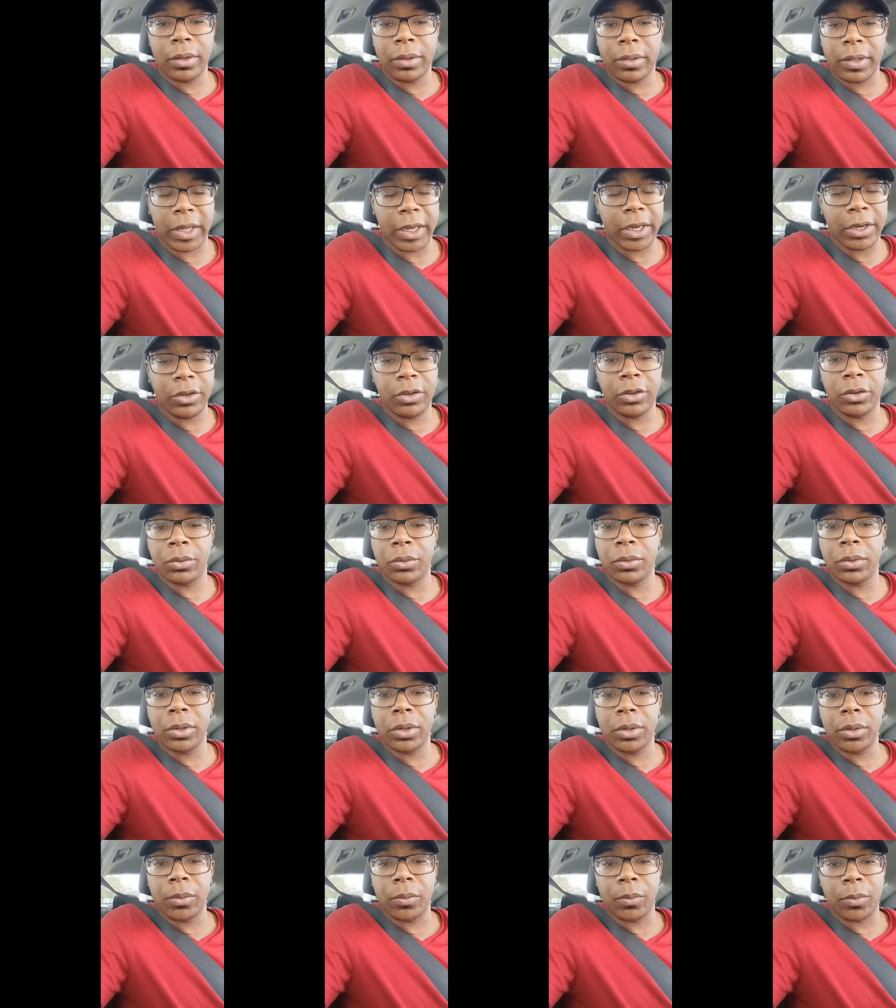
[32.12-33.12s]
Thank you.
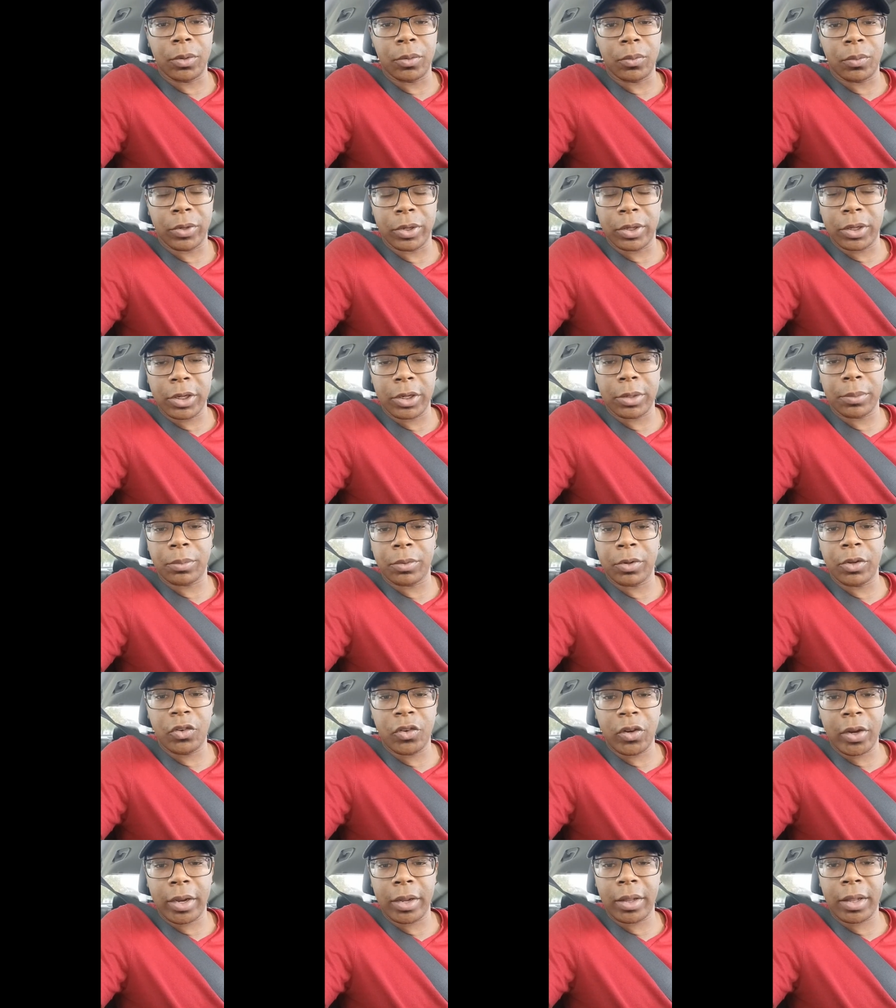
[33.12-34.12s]
We really
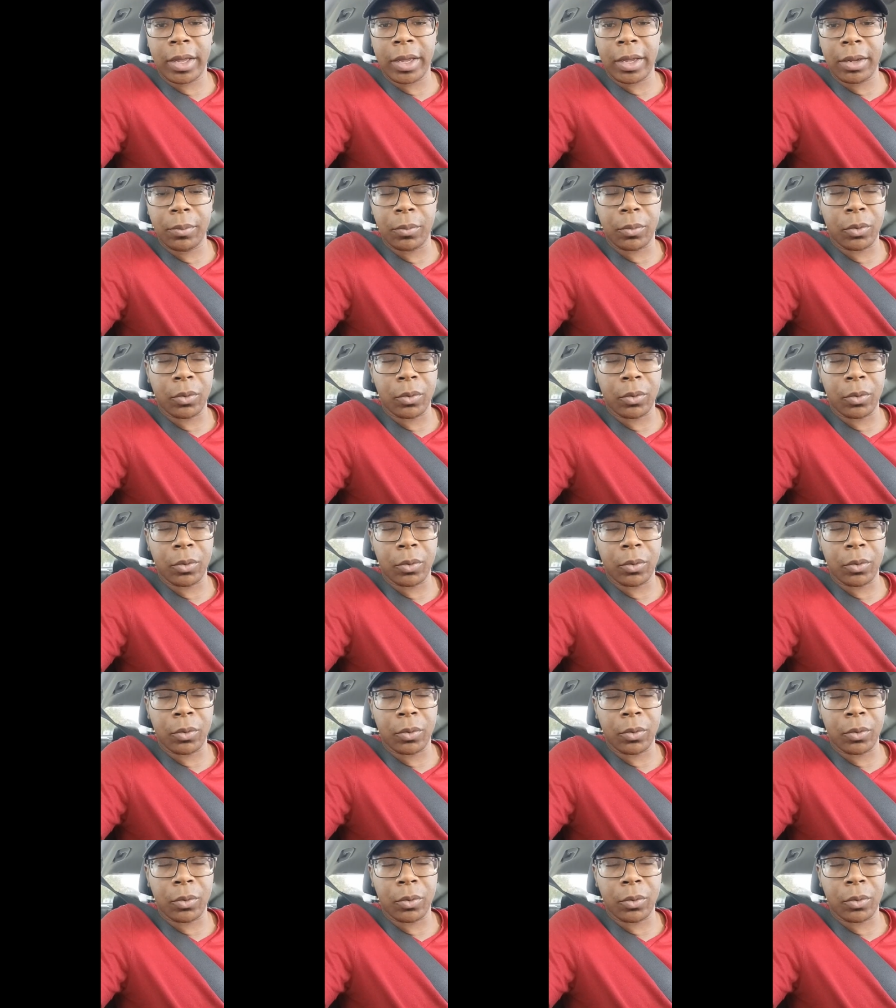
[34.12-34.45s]
appreciate that.